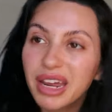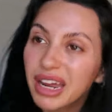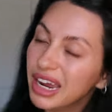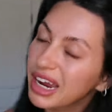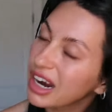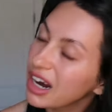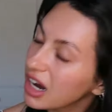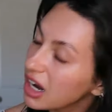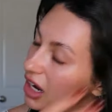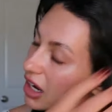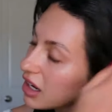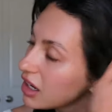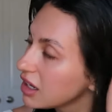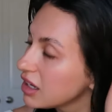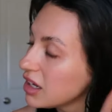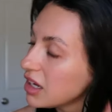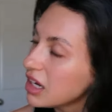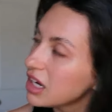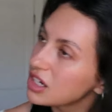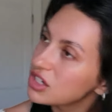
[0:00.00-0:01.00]
hair.
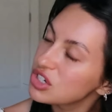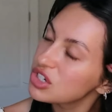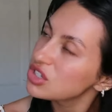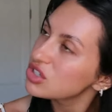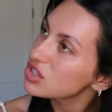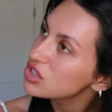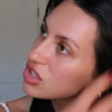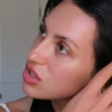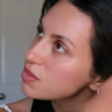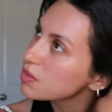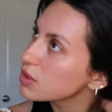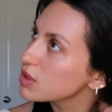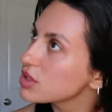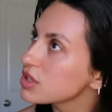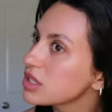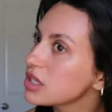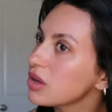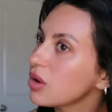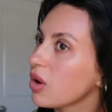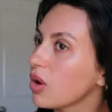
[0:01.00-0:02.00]
Just
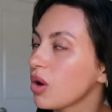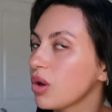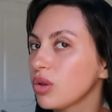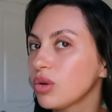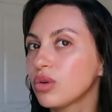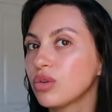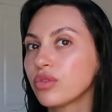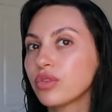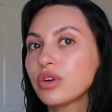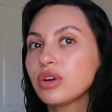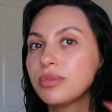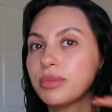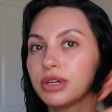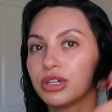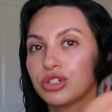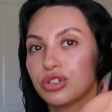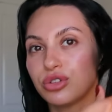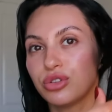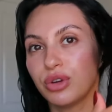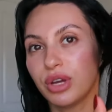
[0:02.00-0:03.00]
disperse it all over and make
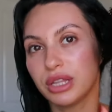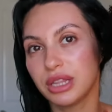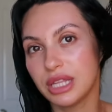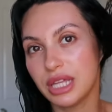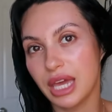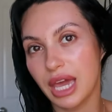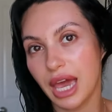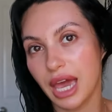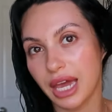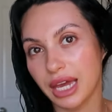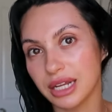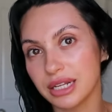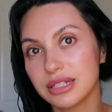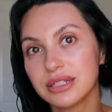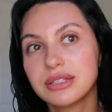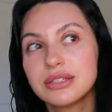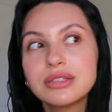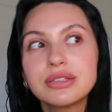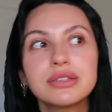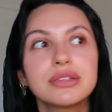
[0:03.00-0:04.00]
sure you get the
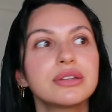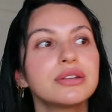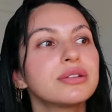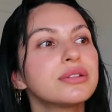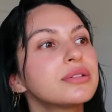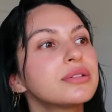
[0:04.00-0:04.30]
ends,